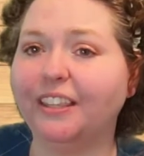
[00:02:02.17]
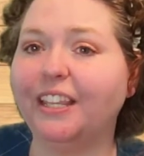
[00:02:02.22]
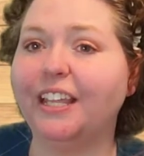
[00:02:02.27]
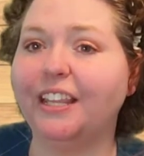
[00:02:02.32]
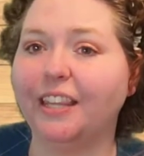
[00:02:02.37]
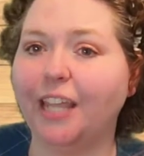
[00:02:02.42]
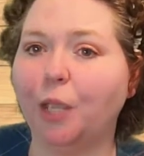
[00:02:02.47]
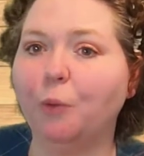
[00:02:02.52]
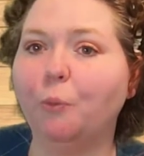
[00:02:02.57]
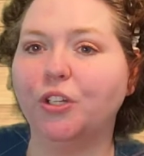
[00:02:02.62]

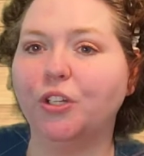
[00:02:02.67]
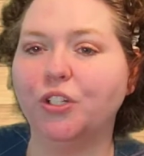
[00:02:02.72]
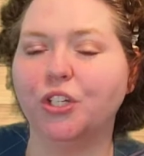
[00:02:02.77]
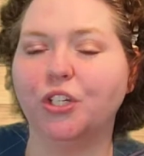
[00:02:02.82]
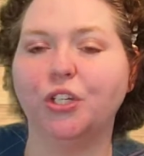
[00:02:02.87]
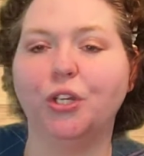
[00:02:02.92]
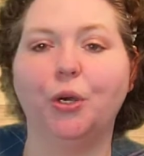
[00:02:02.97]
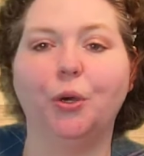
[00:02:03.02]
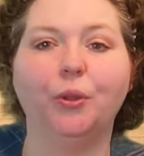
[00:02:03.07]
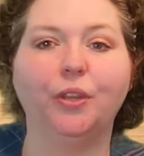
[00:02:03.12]
then they to
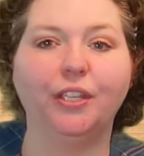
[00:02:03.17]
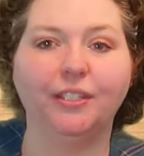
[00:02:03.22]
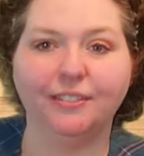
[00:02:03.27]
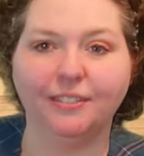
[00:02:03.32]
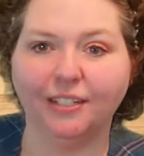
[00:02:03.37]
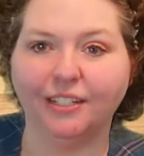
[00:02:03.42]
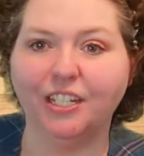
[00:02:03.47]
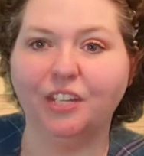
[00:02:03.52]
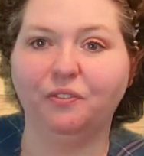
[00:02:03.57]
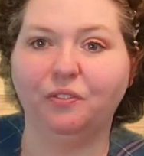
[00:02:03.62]
know the
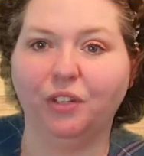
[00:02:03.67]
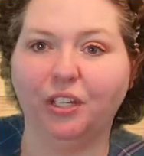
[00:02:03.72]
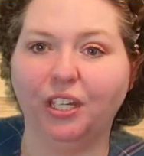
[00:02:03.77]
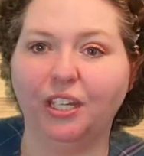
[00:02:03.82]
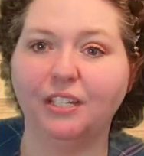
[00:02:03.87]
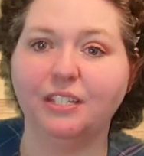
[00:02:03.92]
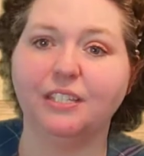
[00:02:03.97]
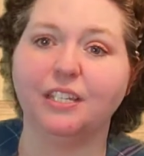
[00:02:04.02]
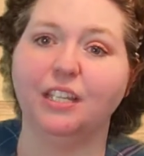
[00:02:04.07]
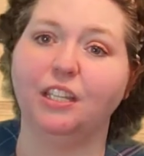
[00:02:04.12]

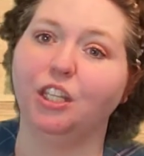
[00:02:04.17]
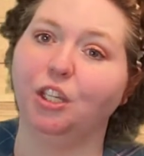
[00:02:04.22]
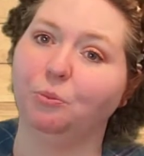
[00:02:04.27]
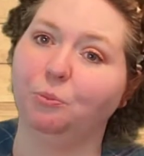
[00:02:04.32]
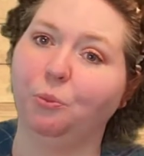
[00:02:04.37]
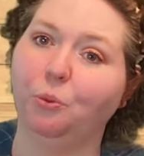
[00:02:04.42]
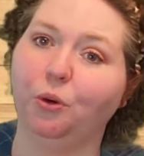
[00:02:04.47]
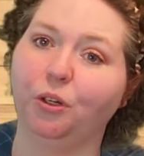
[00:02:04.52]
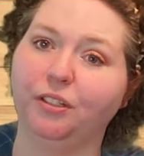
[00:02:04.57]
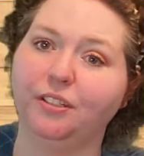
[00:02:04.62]
significance and the
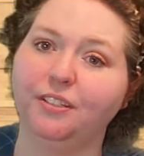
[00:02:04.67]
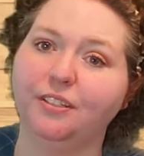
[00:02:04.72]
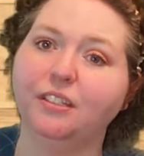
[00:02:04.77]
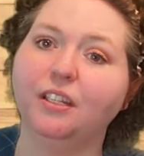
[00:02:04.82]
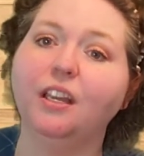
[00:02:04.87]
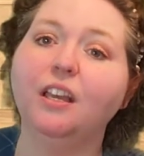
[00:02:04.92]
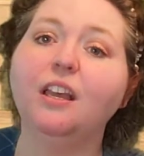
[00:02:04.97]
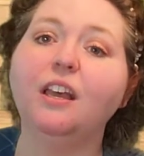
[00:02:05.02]
importance